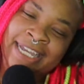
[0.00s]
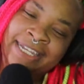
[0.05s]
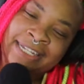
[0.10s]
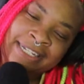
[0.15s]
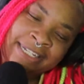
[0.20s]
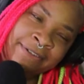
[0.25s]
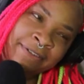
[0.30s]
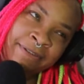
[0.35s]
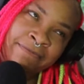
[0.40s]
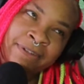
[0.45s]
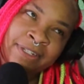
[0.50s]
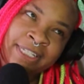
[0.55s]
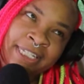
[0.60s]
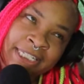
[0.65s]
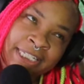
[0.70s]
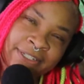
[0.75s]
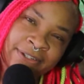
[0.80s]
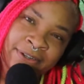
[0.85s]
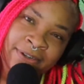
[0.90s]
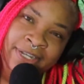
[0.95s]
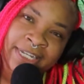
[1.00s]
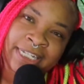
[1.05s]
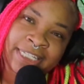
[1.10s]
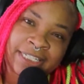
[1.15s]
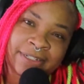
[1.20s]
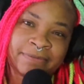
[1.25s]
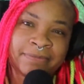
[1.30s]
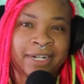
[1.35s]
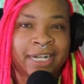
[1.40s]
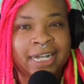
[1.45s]
can we put this all
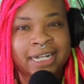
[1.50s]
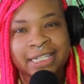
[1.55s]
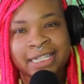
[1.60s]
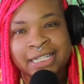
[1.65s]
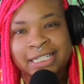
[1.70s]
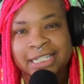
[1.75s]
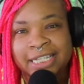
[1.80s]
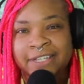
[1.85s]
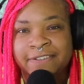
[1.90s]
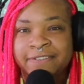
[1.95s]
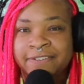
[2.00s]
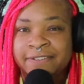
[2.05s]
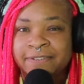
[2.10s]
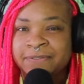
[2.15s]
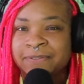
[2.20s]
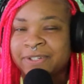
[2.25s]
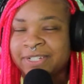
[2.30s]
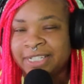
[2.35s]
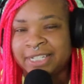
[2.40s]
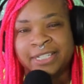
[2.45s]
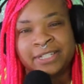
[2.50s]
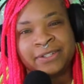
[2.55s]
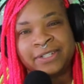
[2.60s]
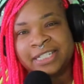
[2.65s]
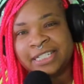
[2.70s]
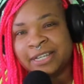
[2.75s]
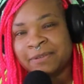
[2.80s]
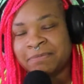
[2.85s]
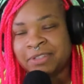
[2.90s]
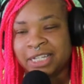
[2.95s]
into practice if you want to do
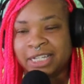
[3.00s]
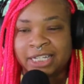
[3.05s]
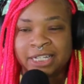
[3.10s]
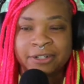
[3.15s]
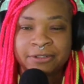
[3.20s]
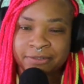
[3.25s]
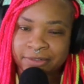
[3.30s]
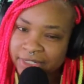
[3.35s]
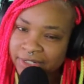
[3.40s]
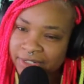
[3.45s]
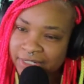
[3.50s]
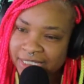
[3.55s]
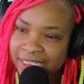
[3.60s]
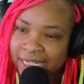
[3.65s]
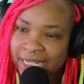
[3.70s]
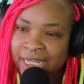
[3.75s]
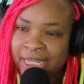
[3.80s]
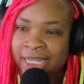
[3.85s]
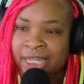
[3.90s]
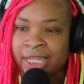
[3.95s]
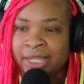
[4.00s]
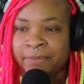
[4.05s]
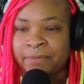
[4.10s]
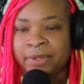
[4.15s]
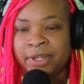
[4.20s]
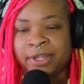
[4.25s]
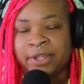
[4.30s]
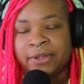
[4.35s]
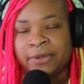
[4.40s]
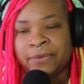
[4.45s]
something in real time
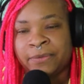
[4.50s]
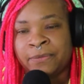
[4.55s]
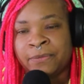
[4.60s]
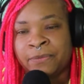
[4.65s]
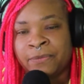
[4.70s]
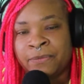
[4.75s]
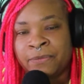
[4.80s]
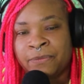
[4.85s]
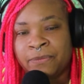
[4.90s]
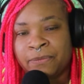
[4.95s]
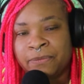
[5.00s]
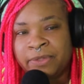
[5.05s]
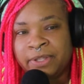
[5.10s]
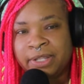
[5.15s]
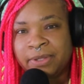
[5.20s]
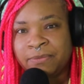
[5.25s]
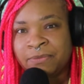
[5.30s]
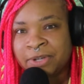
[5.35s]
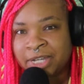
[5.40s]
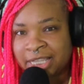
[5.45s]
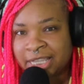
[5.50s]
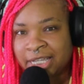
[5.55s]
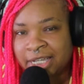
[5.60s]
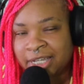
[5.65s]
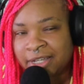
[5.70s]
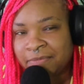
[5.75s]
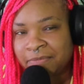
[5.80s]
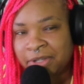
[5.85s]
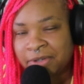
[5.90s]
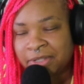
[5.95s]
w- with a
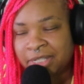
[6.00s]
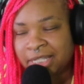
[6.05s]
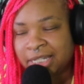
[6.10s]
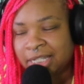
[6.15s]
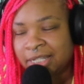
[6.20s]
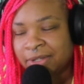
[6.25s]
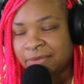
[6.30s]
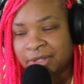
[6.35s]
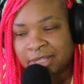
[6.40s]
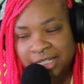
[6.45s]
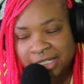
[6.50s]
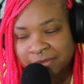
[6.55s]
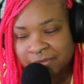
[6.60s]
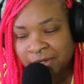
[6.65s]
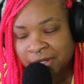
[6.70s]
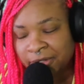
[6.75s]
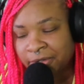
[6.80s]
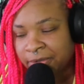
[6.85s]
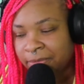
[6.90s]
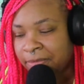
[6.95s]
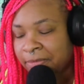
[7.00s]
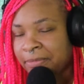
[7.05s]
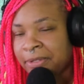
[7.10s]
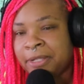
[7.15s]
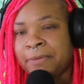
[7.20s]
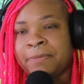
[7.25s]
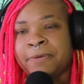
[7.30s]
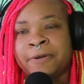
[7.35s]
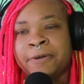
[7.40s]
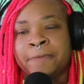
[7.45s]
community, with a small group of
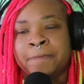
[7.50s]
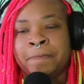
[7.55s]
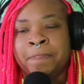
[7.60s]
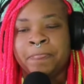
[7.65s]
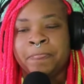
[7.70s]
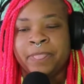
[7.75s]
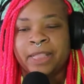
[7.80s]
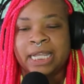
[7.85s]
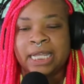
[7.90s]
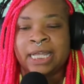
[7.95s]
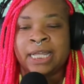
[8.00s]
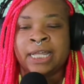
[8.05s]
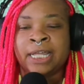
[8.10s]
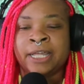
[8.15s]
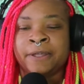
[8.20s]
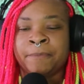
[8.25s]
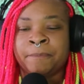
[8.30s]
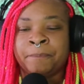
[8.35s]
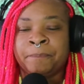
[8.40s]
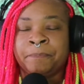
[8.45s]
people? Um,